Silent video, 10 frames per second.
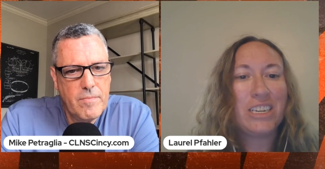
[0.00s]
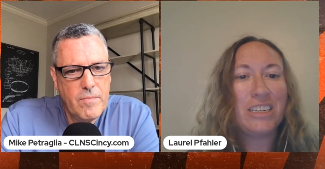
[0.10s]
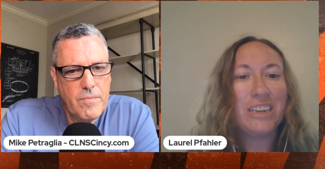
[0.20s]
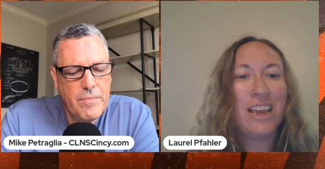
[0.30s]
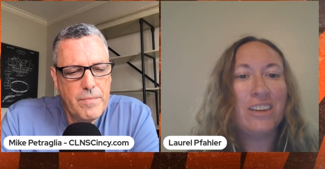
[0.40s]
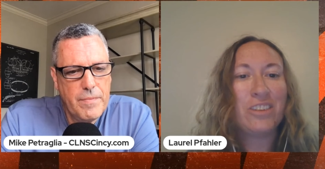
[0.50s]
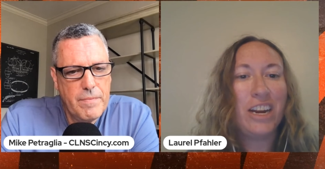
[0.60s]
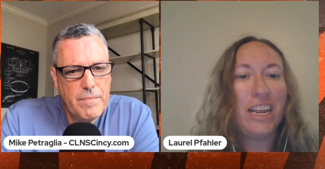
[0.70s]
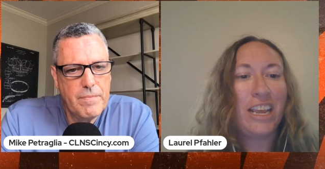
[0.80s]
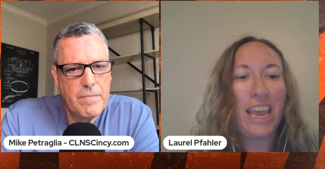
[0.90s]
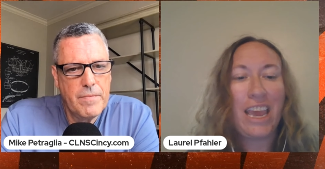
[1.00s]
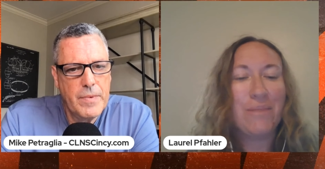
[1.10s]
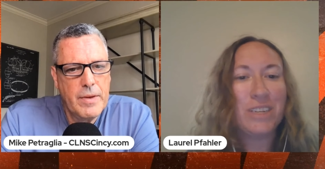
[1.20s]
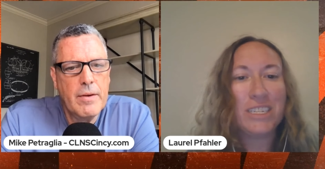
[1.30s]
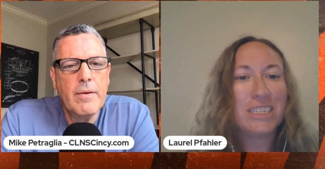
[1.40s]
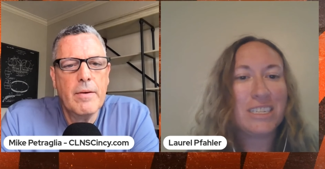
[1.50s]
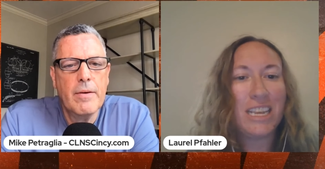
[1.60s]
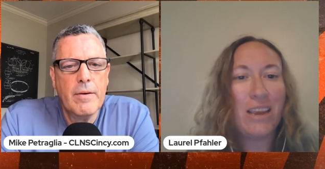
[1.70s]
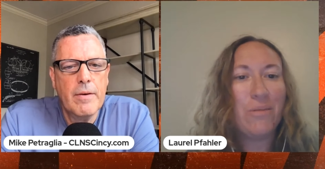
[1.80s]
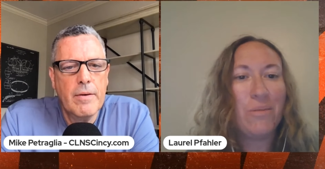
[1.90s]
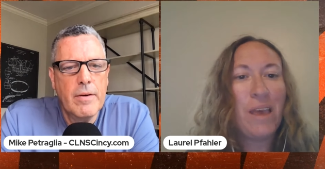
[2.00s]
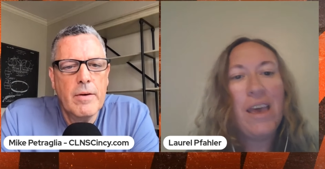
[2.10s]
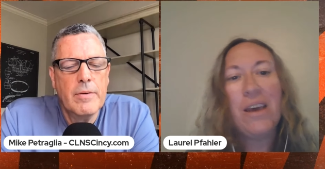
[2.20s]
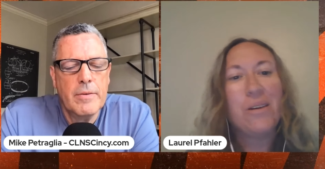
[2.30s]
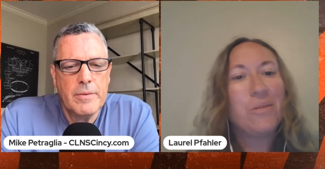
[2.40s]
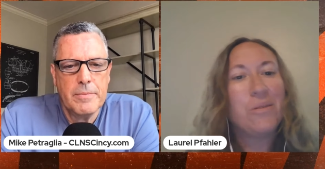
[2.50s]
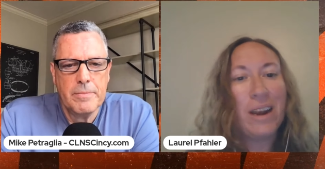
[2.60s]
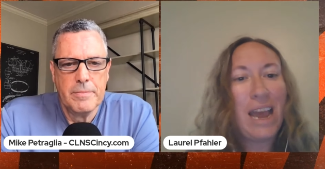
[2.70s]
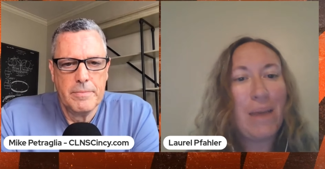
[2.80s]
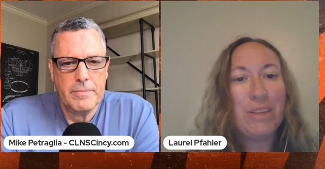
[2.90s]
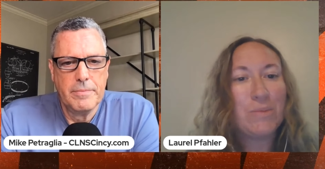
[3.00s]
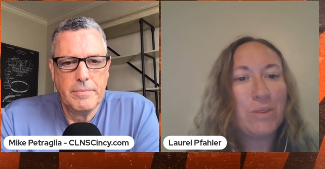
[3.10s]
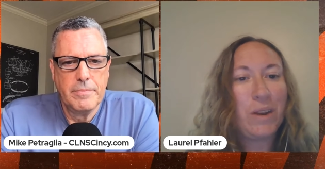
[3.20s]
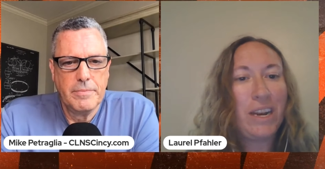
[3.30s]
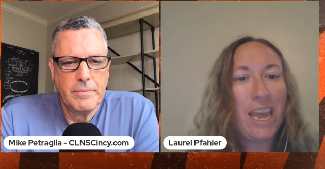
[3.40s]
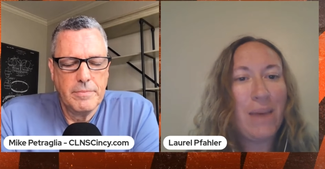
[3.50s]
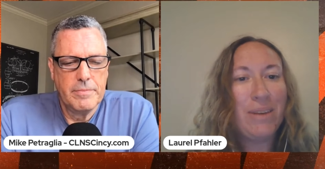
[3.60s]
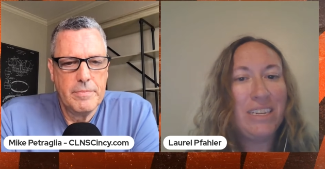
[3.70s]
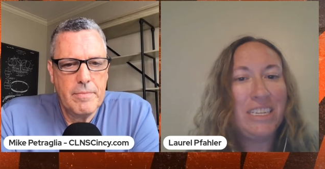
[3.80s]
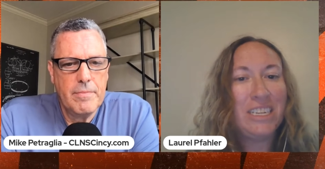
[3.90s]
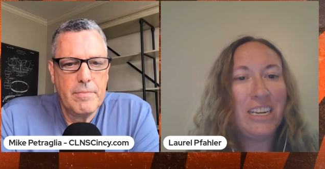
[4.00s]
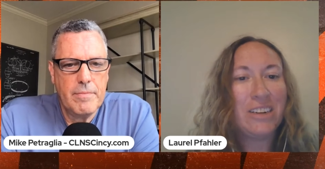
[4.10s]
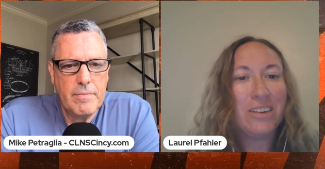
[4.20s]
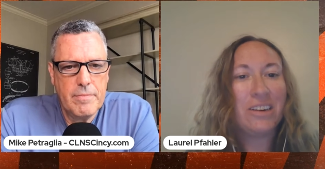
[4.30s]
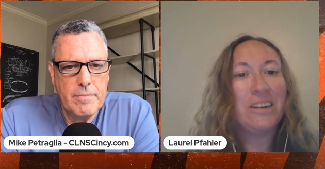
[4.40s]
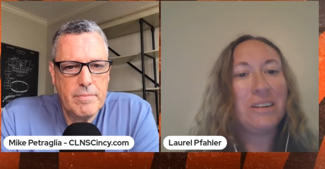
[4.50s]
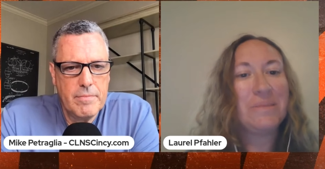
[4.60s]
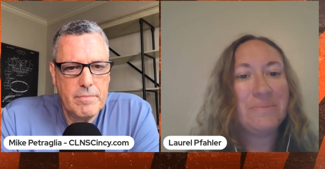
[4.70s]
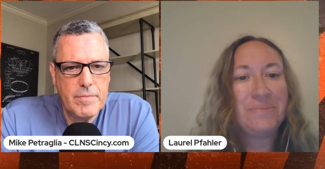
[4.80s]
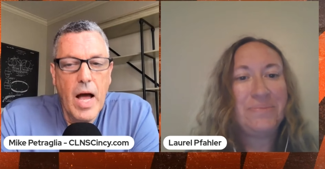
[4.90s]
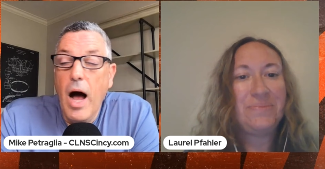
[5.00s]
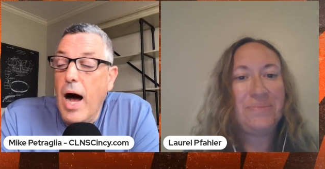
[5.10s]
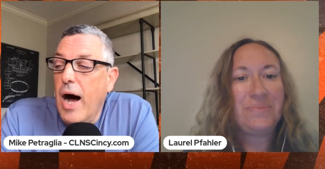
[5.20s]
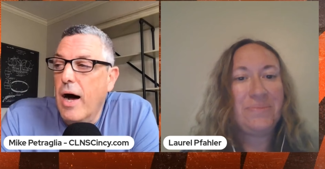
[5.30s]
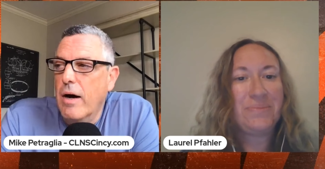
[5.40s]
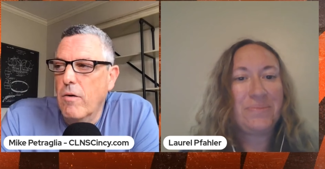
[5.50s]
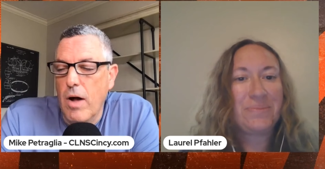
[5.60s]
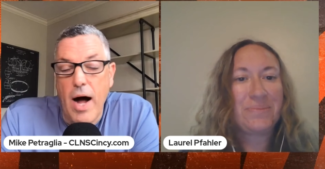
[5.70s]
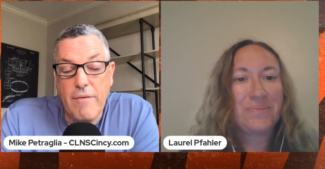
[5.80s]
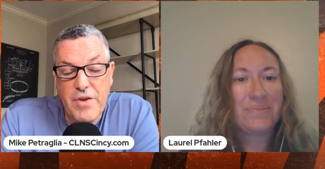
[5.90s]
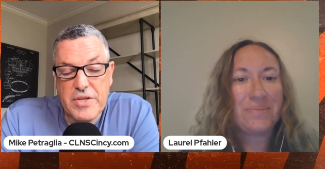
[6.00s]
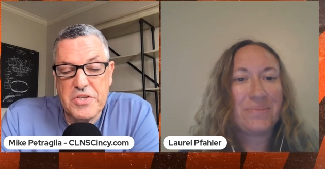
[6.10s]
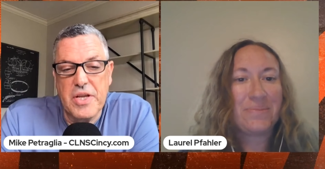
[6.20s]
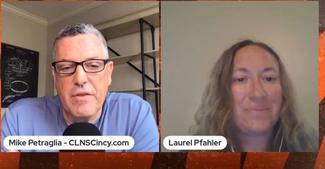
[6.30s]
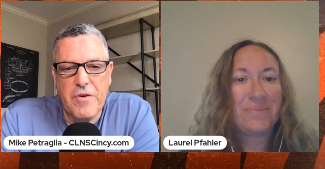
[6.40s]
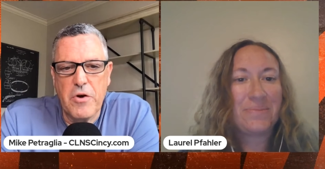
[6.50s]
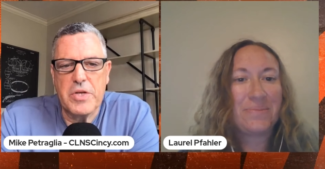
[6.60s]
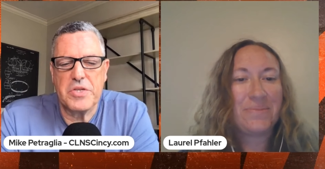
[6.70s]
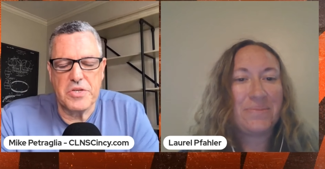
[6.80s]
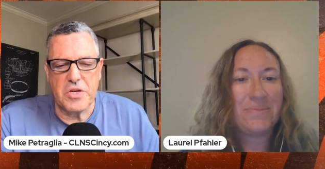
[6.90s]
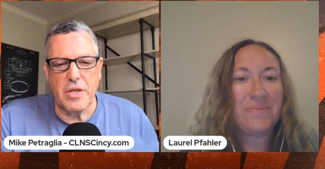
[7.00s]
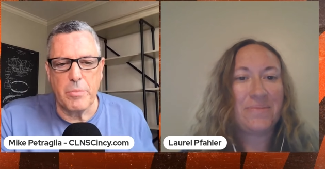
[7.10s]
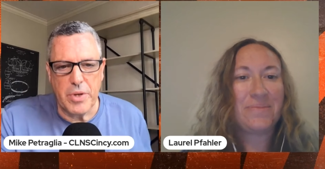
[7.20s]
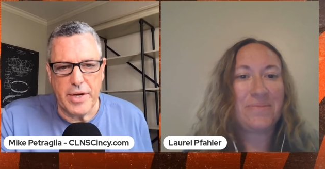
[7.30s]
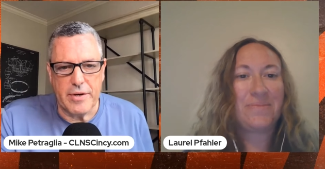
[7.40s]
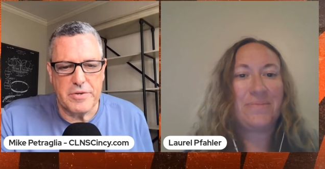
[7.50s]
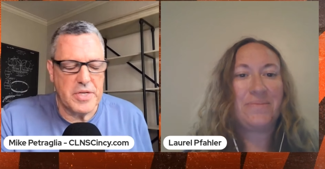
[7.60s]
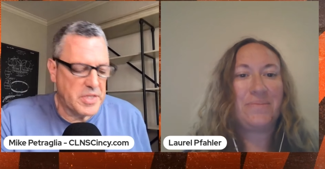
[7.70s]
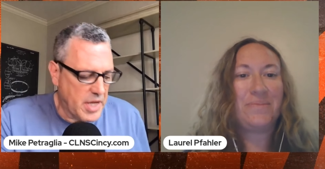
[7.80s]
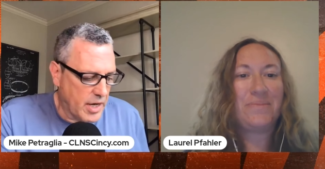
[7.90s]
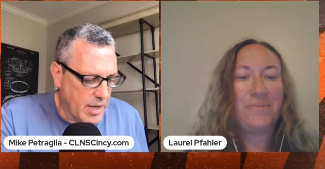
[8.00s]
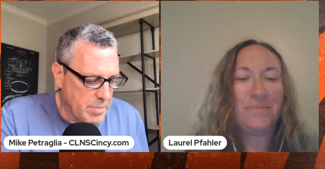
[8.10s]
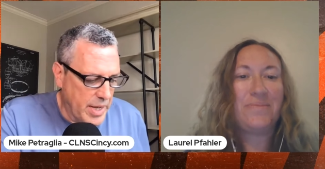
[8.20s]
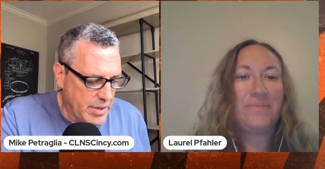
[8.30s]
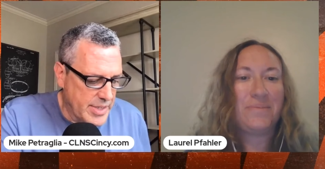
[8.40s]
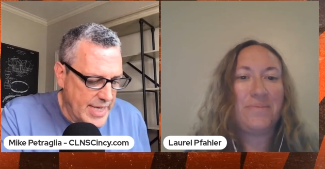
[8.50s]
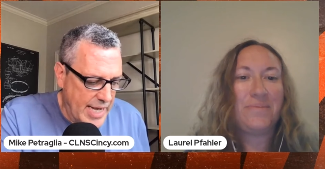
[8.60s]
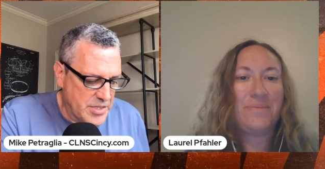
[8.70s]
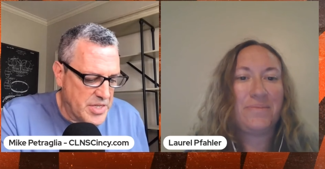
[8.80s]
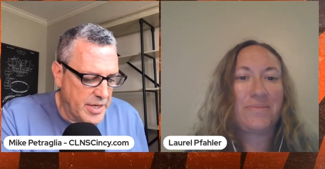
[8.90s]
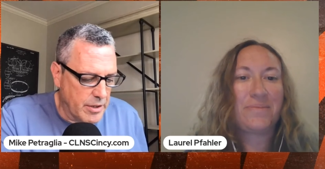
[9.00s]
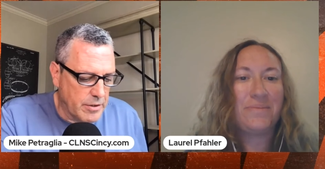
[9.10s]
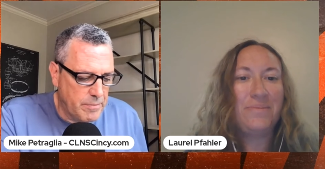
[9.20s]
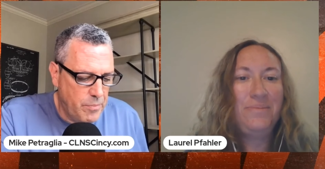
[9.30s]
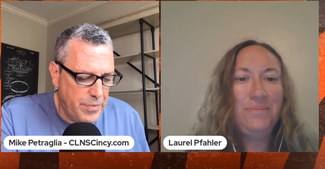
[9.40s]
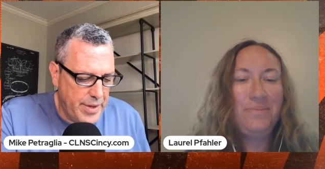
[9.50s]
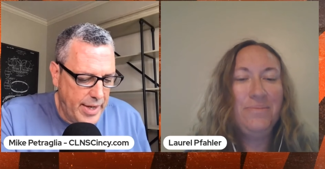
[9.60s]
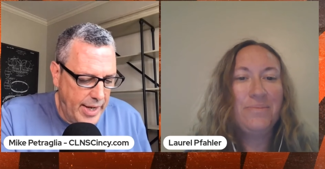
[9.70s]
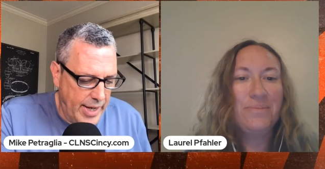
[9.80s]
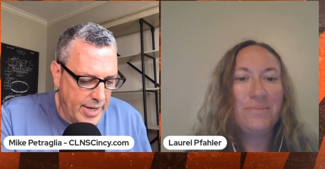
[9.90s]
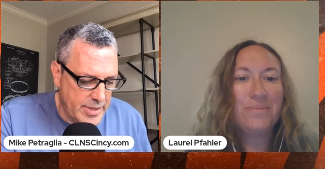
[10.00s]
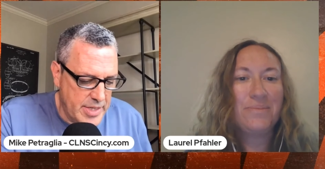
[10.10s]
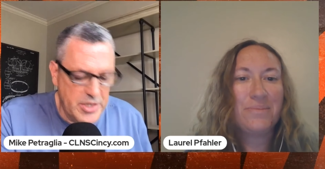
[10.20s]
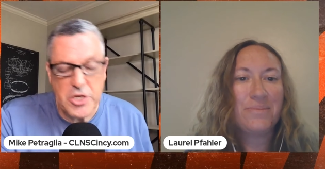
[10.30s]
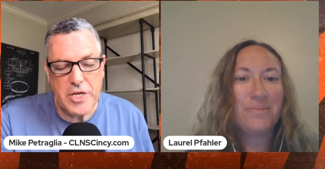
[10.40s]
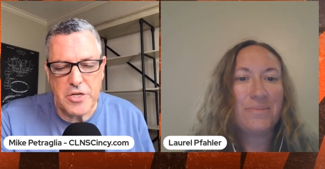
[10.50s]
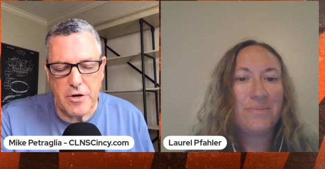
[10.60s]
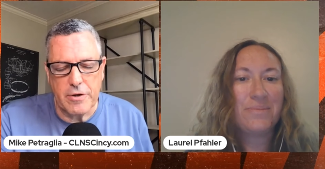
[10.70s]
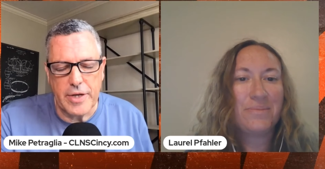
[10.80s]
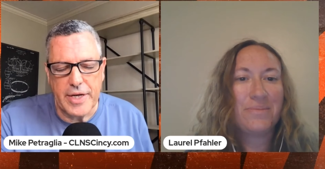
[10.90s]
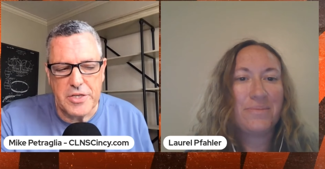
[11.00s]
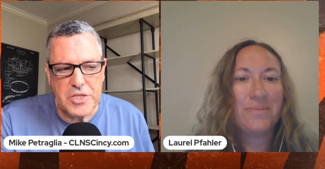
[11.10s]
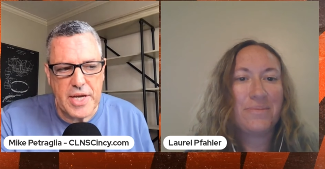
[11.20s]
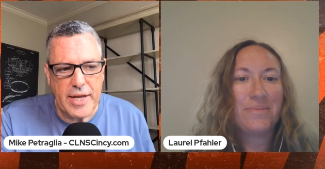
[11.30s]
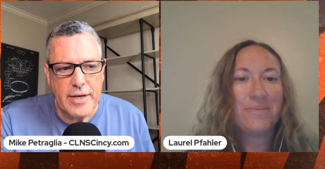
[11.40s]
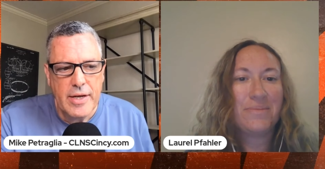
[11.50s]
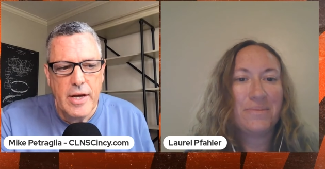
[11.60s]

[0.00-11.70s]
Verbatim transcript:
Speaker 1: and, and training camp just to see what happens between him and DJ Turner.
Speaker 2: Obviously, the focus is on the players. It's going to come down to Dax Hill and DJ Turner, like you said.